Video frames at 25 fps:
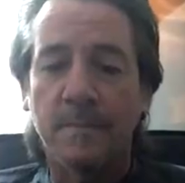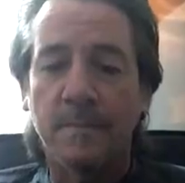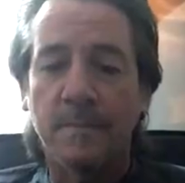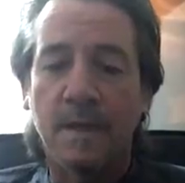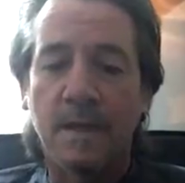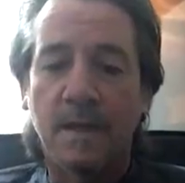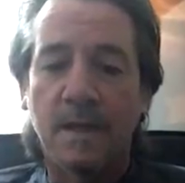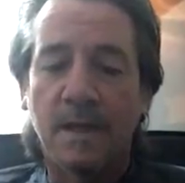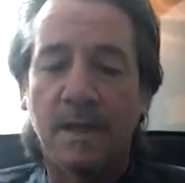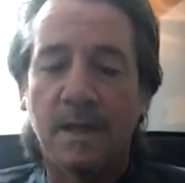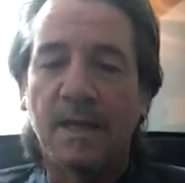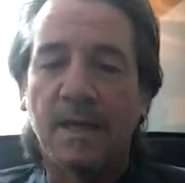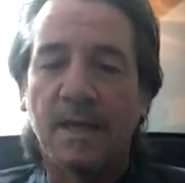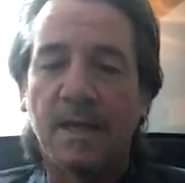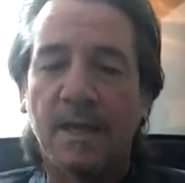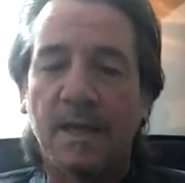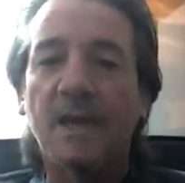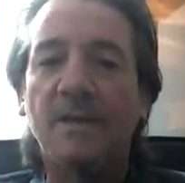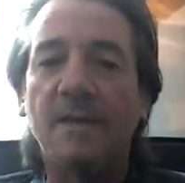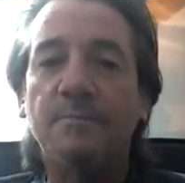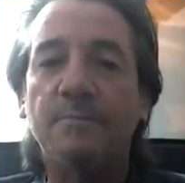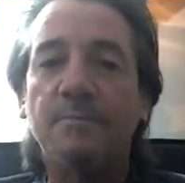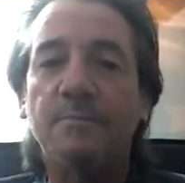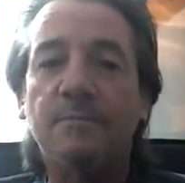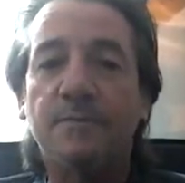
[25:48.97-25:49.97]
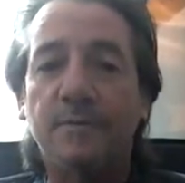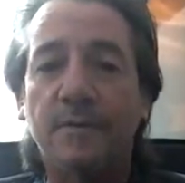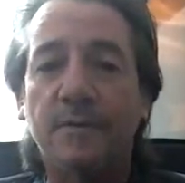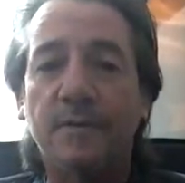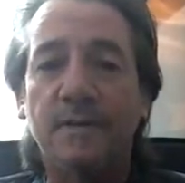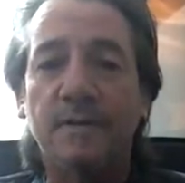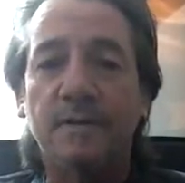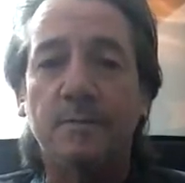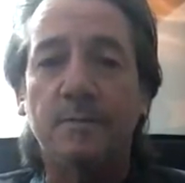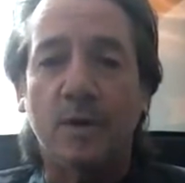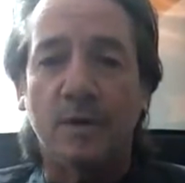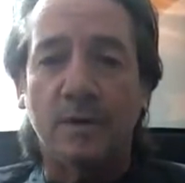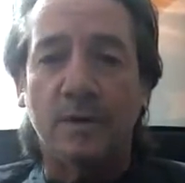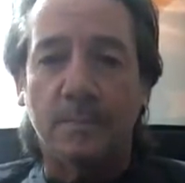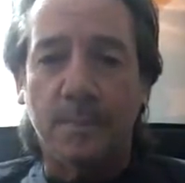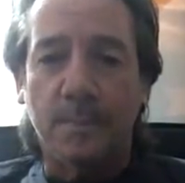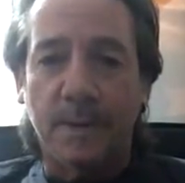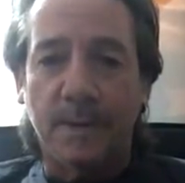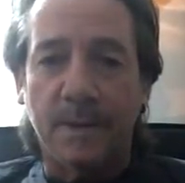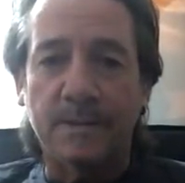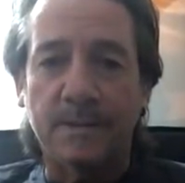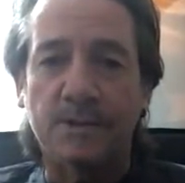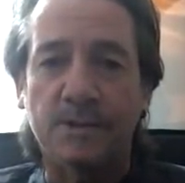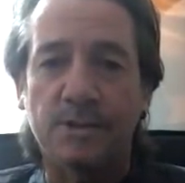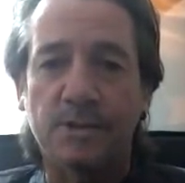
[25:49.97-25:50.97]
He gave me freedom on the pitch.
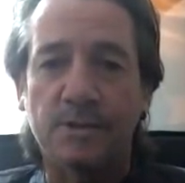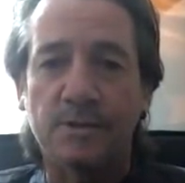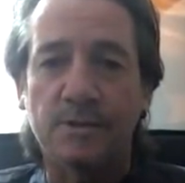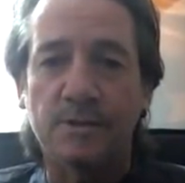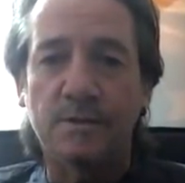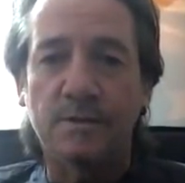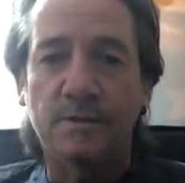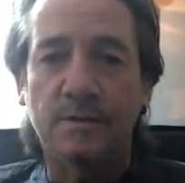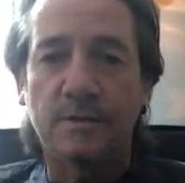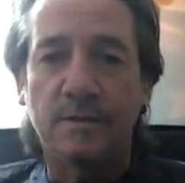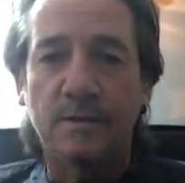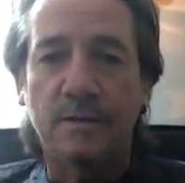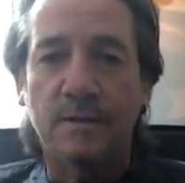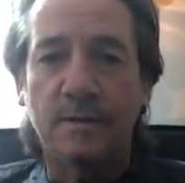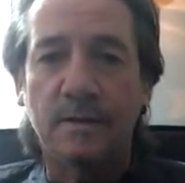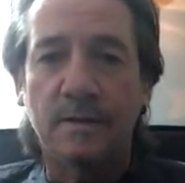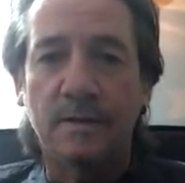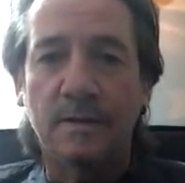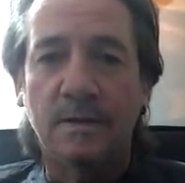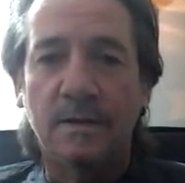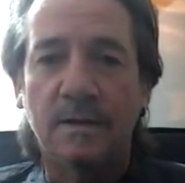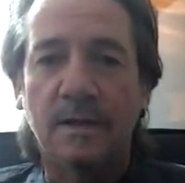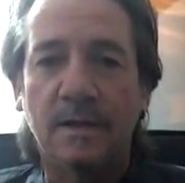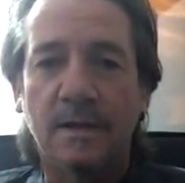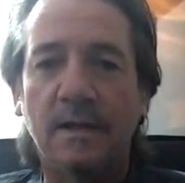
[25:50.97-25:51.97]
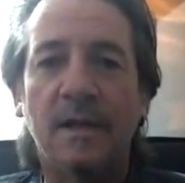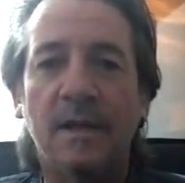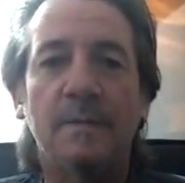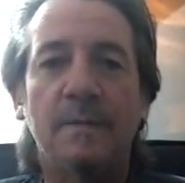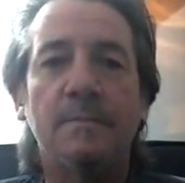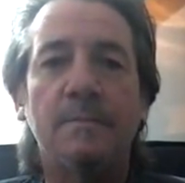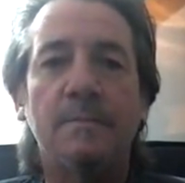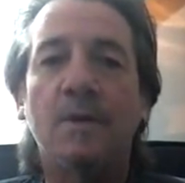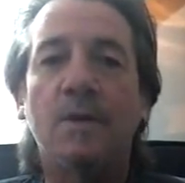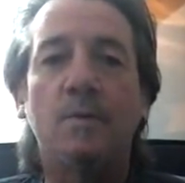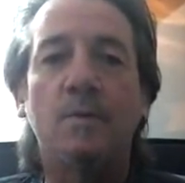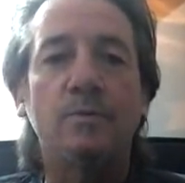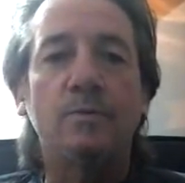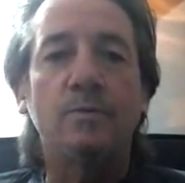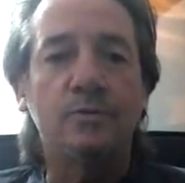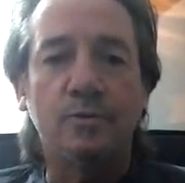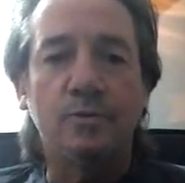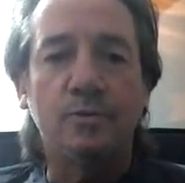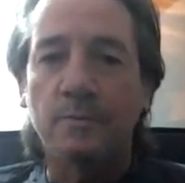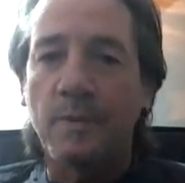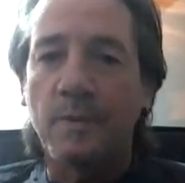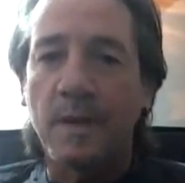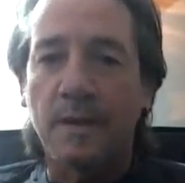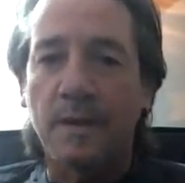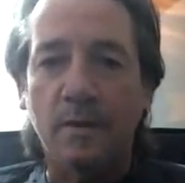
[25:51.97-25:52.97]
He let me go and do my
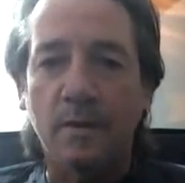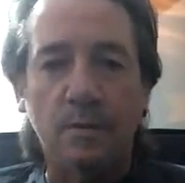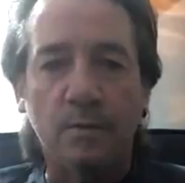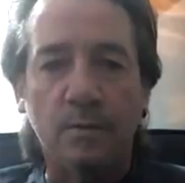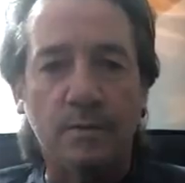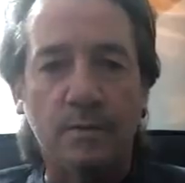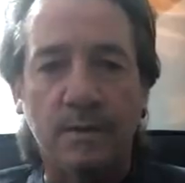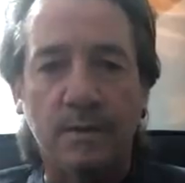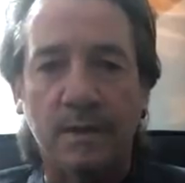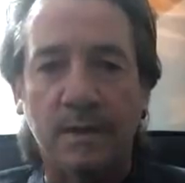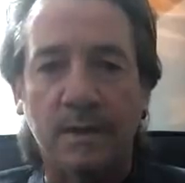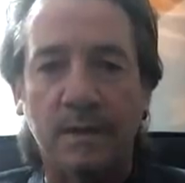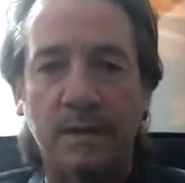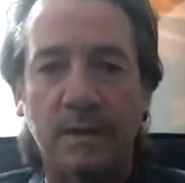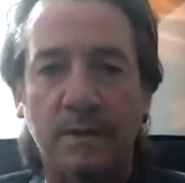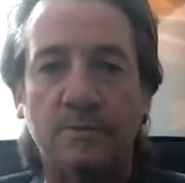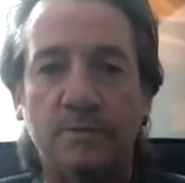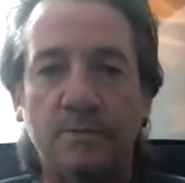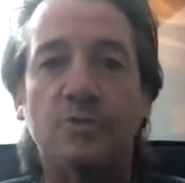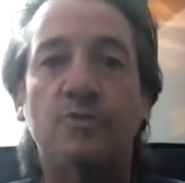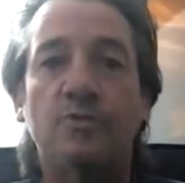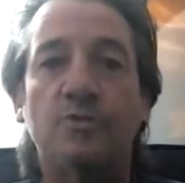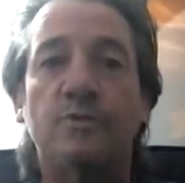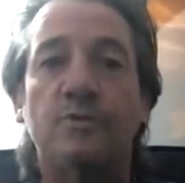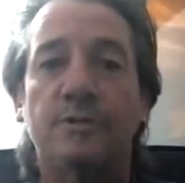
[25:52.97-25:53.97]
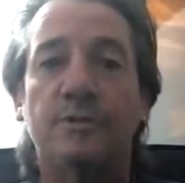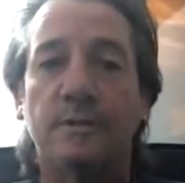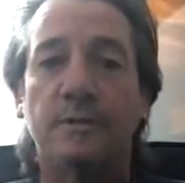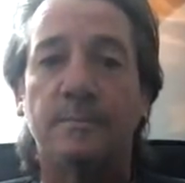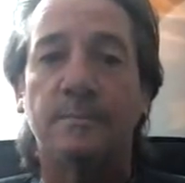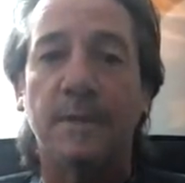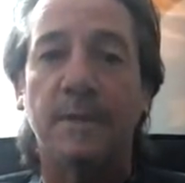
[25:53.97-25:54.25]
own thing and trusted me.